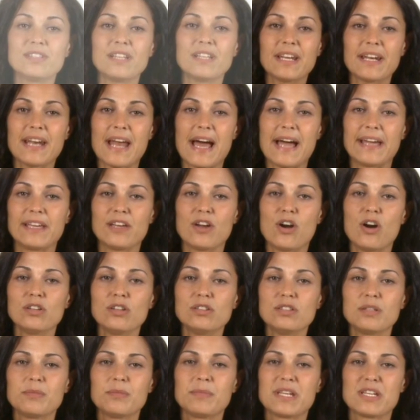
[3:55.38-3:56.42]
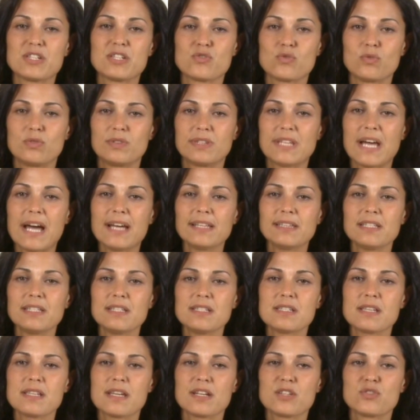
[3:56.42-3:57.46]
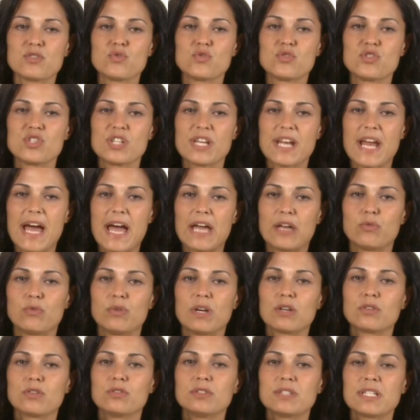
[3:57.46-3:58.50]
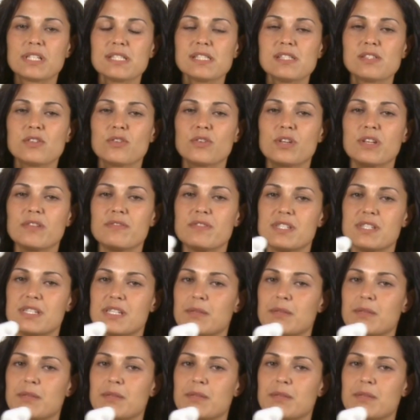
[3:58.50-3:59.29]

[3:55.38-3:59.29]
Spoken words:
You will achieve excellent results if you reach a visible contraction.